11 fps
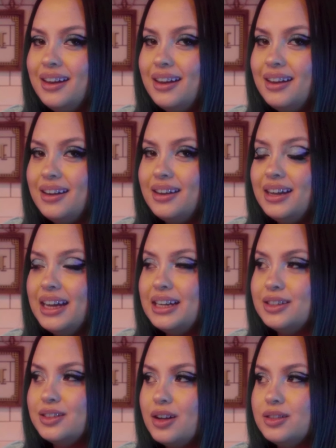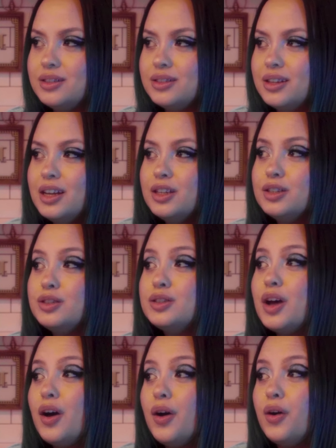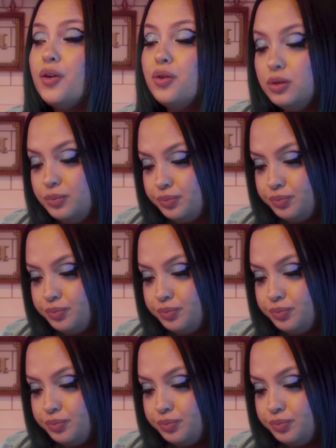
and a sauce. So